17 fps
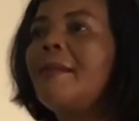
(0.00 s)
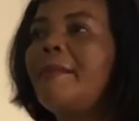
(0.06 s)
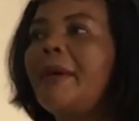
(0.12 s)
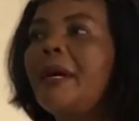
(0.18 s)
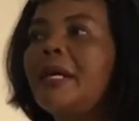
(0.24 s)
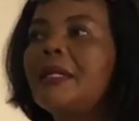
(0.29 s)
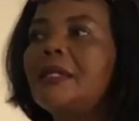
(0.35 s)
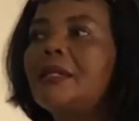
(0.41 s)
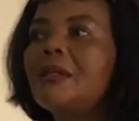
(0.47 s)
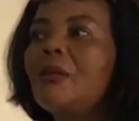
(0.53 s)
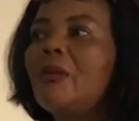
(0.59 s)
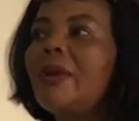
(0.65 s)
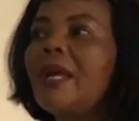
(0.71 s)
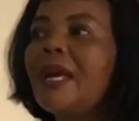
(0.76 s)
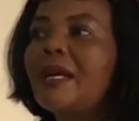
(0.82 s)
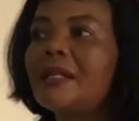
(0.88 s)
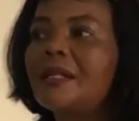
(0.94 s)
But
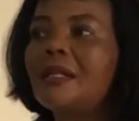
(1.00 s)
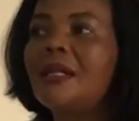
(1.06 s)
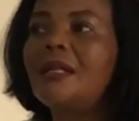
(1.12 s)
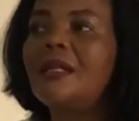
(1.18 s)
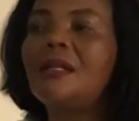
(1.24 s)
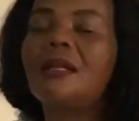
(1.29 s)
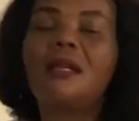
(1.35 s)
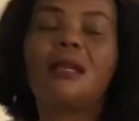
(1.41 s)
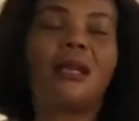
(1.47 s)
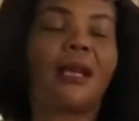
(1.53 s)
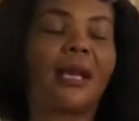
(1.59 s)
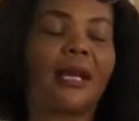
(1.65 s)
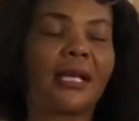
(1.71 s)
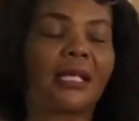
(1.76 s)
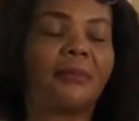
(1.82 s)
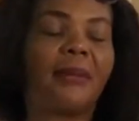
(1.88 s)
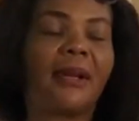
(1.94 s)
we are standing here
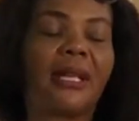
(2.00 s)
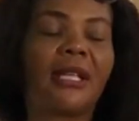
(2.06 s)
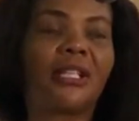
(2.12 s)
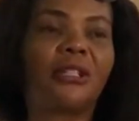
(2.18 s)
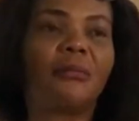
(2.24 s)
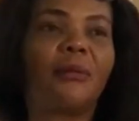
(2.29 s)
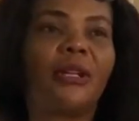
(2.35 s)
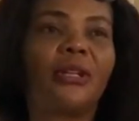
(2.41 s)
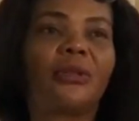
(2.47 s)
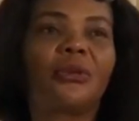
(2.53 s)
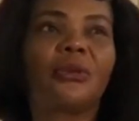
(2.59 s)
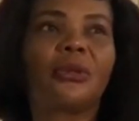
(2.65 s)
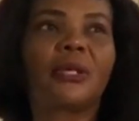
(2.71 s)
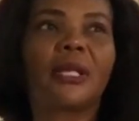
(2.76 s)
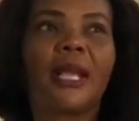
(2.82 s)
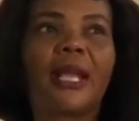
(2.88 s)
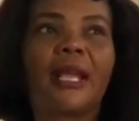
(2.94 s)
as management to
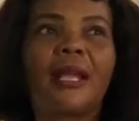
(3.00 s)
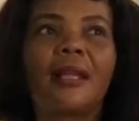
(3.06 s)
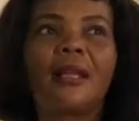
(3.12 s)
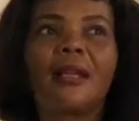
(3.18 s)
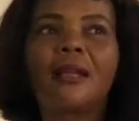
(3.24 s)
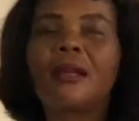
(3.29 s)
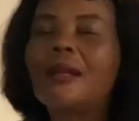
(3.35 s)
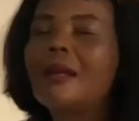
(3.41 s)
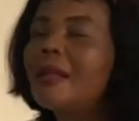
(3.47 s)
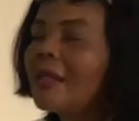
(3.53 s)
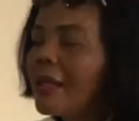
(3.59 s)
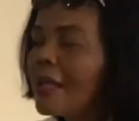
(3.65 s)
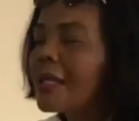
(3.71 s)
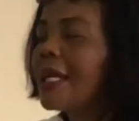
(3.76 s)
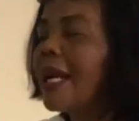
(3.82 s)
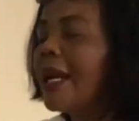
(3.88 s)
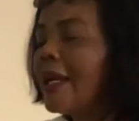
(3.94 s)
say, the
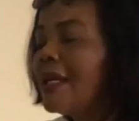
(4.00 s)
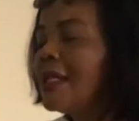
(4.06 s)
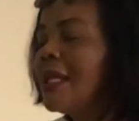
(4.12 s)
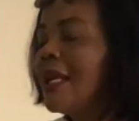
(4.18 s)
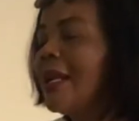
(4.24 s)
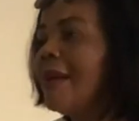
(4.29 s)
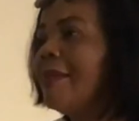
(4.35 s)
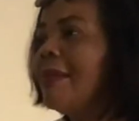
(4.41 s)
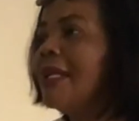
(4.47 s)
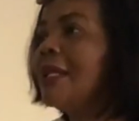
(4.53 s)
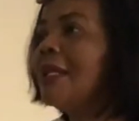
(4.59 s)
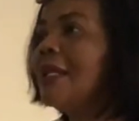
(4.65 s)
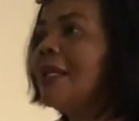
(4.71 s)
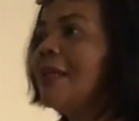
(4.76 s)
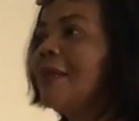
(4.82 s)
sky is the limit.